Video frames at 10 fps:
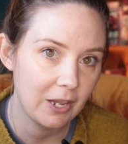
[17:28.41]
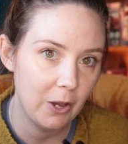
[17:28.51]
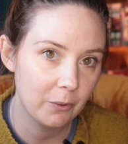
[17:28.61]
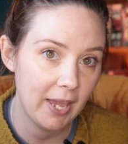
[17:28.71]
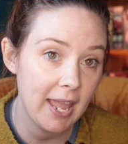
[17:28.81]

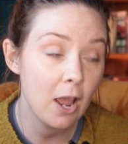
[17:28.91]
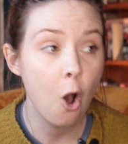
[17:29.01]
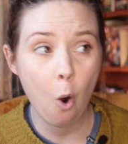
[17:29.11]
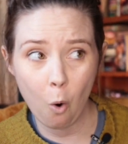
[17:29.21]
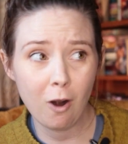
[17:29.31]
Okay?
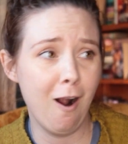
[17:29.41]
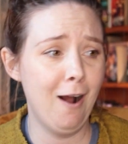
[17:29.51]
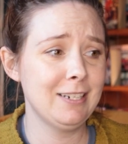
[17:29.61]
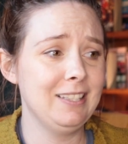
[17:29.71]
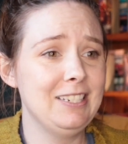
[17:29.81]
Or
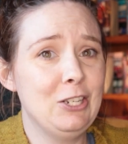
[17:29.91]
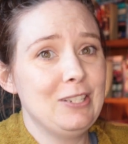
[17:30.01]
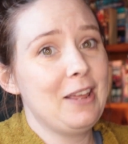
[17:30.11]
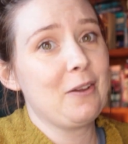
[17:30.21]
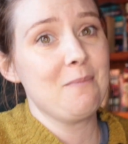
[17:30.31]
honestly,
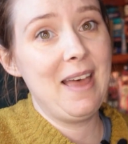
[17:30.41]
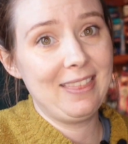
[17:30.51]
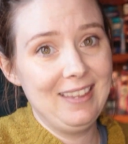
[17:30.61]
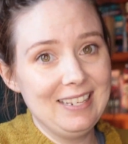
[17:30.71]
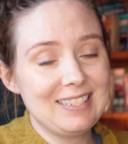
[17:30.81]
just other
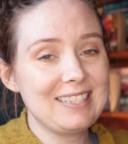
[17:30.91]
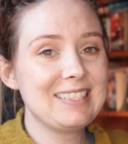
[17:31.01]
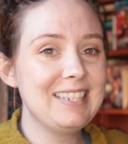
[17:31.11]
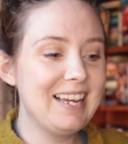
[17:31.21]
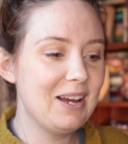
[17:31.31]
methods
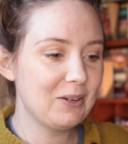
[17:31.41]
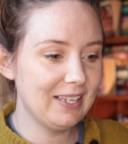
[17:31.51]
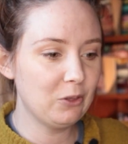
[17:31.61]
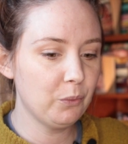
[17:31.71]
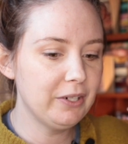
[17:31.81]
to
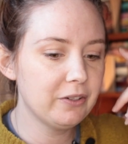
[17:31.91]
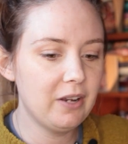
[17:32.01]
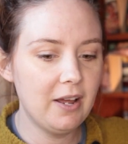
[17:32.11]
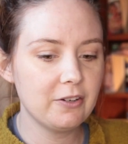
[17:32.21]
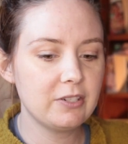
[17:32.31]
get the reader
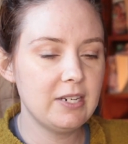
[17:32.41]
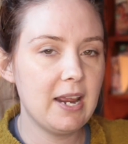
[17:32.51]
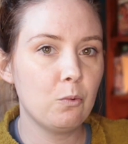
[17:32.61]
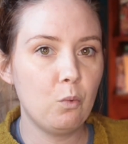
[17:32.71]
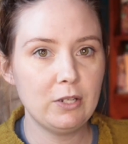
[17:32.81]
to
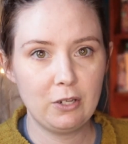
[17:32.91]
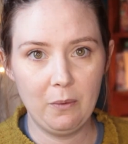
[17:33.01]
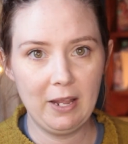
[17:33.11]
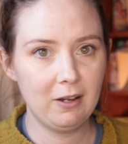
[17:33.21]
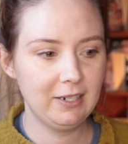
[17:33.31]
understand what's
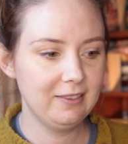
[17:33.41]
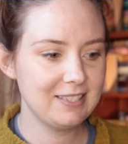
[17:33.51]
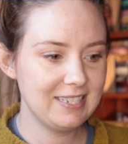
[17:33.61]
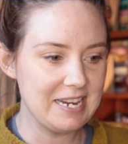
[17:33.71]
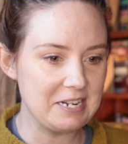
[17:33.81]
going on in the
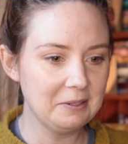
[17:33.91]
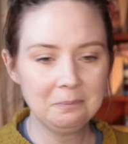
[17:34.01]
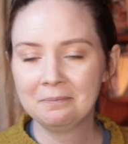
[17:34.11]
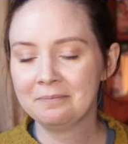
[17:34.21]
scene.